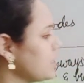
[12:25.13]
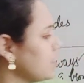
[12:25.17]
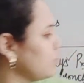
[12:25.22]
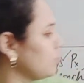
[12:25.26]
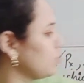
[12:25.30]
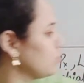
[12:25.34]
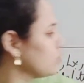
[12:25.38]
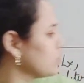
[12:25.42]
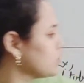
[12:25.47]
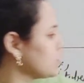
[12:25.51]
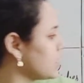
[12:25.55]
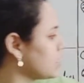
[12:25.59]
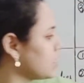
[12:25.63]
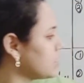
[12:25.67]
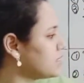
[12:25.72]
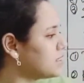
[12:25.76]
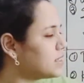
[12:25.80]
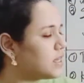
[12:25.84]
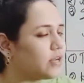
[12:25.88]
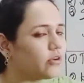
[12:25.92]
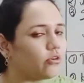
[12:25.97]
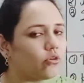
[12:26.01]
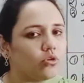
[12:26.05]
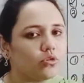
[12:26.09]
and
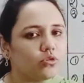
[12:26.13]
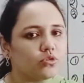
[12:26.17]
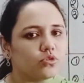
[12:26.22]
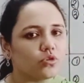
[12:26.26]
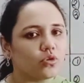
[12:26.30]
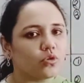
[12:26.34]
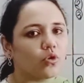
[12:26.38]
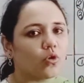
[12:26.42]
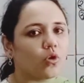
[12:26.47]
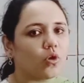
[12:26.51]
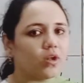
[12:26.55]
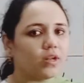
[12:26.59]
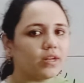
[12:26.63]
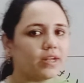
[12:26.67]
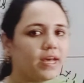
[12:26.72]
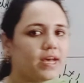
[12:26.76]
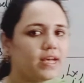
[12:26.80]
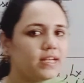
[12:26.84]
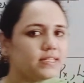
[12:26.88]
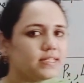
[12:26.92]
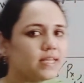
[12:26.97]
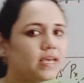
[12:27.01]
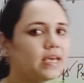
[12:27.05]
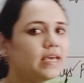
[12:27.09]
oocytes are also called
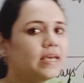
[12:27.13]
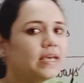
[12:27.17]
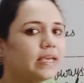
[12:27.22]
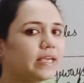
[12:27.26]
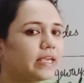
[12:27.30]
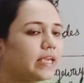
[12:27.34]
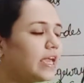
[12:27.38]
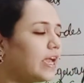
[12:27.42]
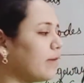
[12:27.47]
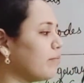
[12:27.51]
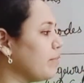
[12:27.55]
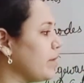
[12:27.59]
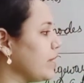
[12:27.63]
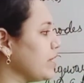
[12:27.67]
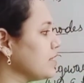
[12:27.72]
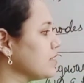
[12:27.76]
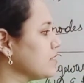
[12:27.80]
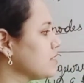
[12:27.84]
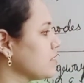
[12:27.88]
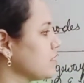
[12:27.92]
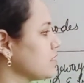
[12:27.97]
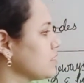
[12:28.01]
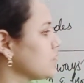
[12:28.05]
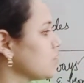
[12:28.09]
as
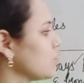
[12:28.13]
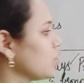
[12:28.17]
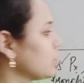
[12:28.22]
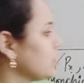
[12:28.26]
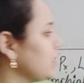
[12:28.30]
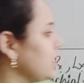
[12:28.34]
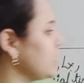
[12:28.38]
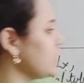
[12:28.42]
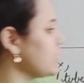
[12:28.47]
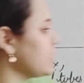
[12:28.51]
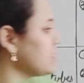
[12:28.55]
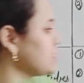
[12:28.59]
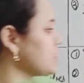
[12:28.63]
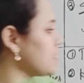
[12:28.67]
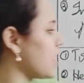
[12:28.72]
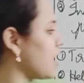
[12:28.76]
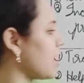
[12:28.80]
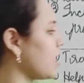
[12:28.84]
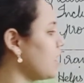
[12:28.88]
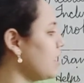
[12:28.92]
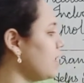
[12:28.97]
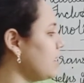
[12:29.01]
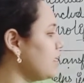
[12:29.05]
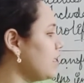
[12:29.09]
gametes. So these
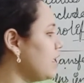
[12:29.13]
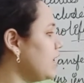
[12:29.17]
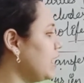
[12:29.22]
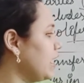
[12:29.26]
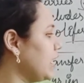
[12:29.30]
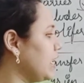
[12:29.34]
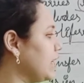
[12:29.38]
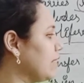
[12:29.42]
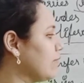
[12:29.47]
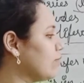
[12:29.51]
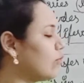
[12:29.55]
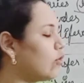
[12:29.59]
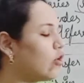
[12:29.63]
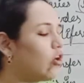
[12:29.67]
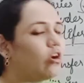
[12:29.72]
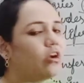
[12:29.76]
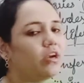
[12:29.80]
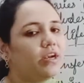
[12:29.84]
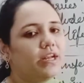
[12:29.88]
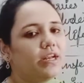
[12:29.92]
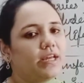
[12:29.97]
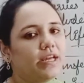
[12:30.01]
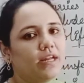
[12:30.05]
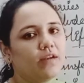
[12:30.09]
are
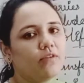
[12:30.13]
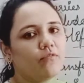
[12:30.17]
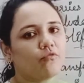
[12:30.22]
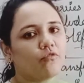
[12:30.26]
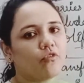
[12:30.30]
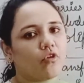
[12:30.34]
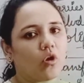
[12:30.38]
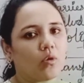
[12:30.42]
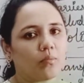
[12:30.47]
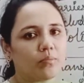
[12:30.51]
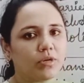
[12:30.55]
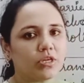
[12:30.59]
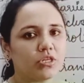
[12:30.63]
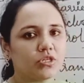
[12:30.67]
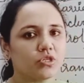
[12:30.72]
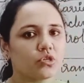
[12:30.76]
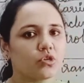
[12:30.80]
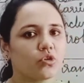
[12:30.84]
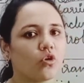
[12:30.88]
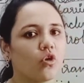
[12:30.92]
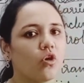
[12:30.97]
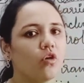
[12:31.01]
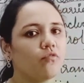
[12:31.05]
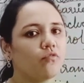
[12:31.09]
involved in
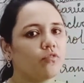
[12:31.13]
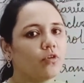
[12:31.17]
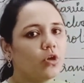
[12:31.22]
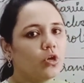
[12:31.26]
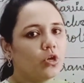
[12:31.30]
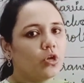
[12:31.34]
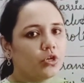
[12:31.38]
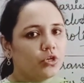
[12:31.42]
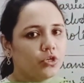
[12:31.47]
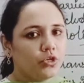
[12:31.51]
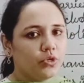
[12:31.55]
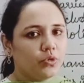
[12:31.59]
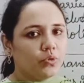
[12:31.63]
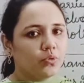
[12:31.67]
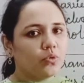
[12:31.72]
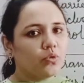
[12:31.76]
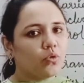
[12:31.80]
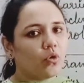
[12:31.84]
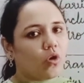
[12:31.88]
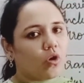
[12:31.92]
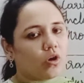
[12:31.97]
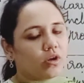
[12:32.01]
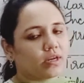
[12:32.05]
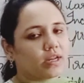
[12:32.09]
formation of new
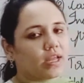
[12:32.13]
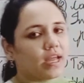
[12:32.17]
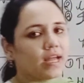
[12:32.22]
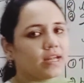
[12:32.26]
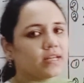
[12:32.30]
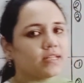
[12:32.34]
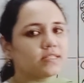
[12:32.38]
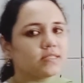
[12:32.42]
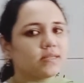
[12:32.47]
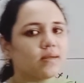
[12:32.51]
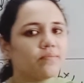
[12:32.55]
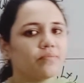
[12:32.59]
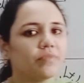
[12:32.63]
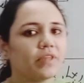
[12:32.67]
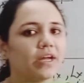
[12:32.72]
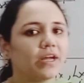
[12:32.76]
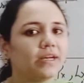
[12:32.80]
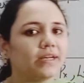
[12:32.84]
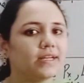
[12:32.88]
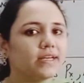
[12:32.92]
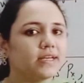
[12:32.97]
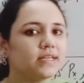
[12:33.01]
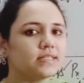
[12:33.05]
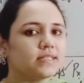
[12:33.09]
organism.
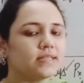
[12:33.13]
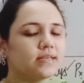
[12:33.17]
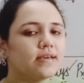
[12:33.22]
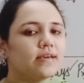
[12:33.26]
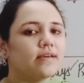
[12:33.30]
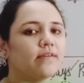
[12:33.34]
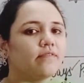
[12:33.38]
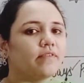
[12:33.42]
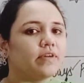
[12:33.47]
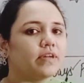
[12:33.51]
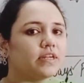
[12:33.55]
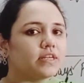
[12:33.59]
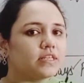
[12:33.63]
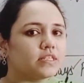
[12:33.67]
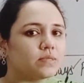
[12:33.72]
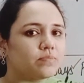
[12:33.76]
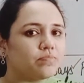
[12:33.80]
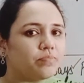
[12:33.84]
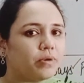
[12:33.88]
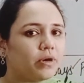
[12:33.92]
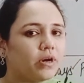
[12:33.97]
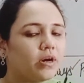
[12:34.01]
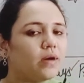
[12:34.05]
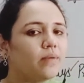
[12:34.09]
That is, when a
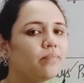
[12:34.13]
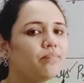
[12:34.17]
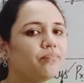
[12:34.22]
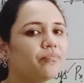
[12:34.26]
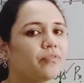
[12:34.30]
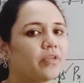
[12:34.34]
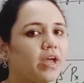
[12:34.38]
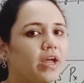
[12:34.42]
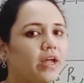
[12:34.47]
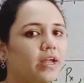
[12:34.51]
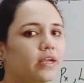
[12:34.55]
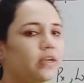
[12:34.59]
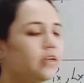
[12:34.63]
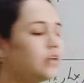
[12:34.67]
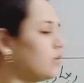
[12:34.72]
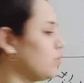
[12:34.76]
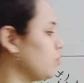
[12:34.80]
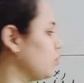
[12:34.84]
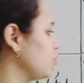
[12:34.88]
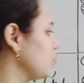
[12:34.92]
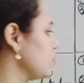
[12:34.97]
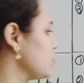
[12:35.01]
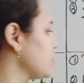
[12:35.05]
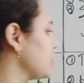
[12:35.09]
sperm
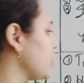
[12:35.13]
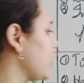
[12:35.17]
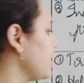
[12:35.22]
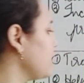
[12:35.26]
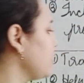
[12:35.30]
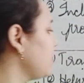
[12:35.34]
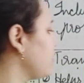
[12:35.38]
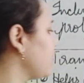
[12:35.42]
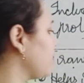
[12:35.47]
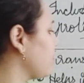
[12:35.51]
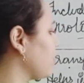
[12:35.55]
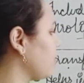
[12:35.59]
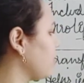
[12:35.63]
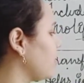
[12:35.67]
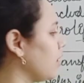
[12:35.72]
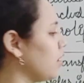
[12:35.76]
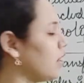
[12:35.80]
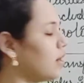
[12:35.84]
and oocyte,